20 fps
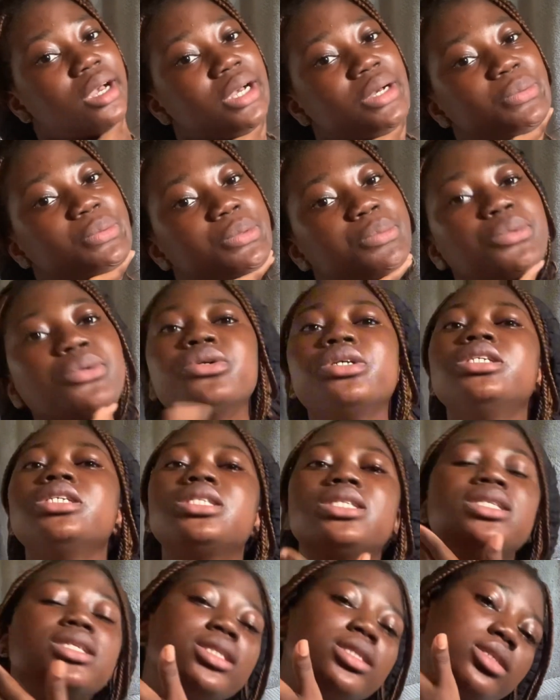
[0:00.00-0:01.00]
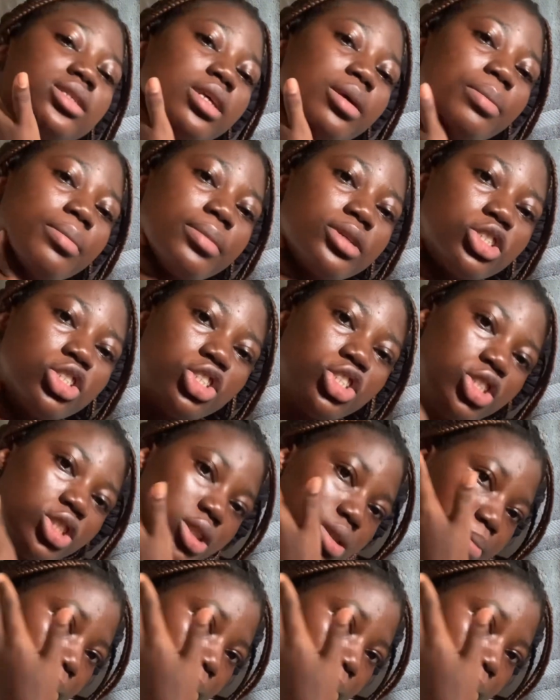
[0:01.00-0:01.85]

And we both eat the same shit,